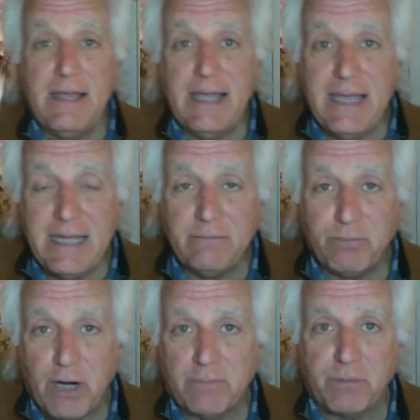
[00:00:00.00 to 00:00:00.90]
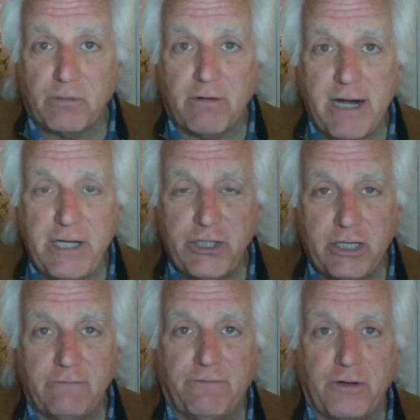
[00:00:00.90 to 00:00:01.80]
in
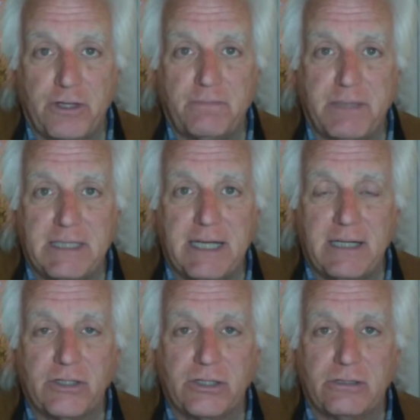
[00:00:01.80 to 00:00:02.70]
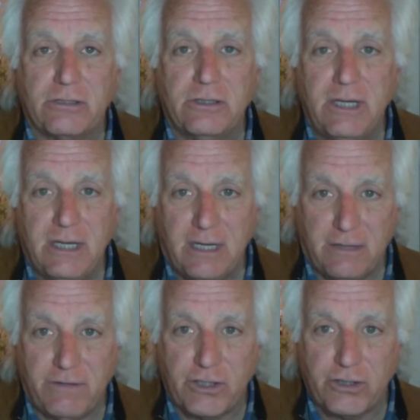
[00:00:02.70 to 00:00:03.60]
preparation for the potential
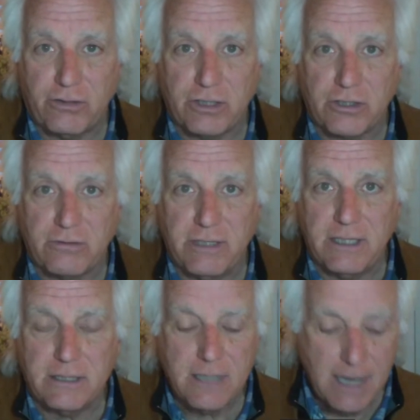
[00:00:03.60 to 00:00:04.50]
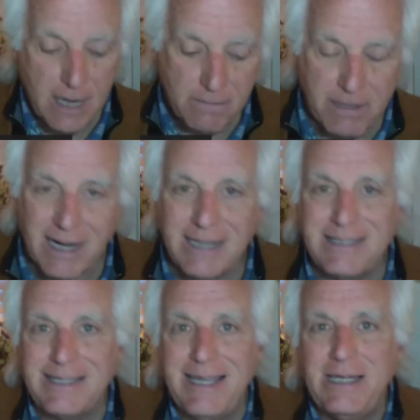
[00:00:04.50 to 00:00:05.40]
of a short squeeze. But I
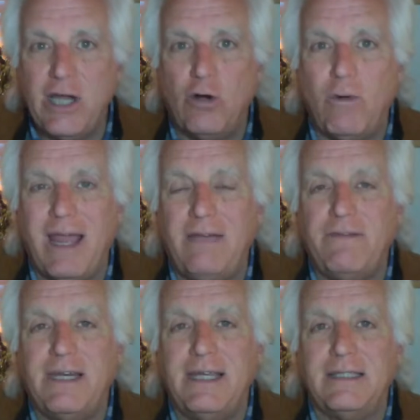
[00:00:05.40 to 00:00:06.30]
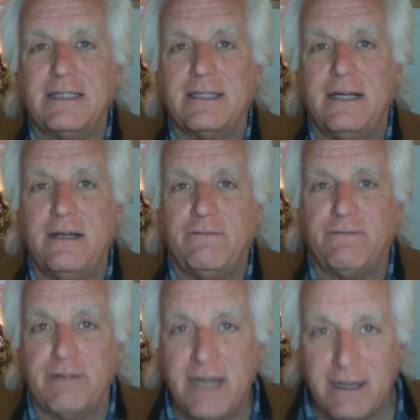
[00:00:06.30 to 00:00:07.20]
see no evidence of
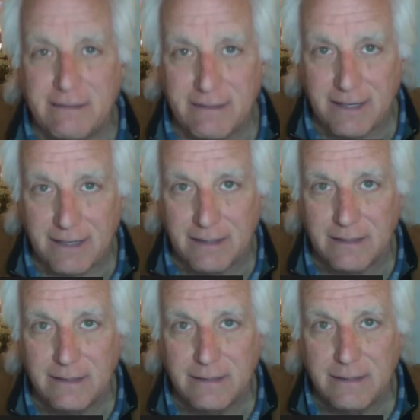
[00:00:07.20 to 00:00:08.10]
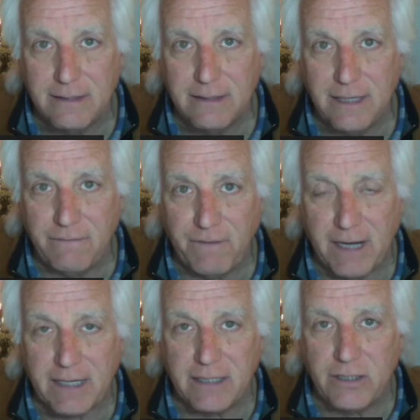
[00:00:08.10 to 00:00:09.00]
nothing, if I
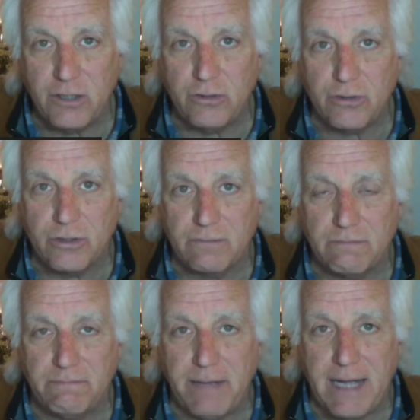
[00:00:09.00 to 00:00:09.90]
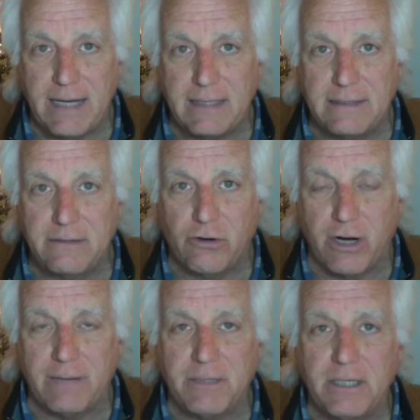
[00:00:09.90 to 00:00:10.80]
can use bad
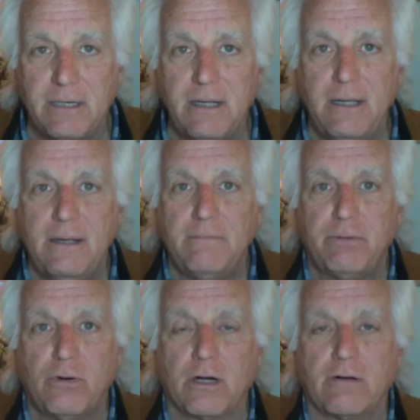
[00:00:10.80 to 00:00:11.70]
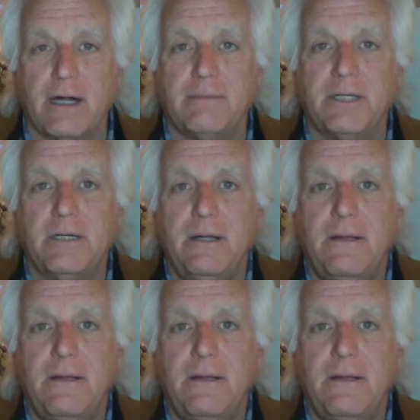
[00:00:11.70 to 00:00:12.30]
grammar, poor grammar.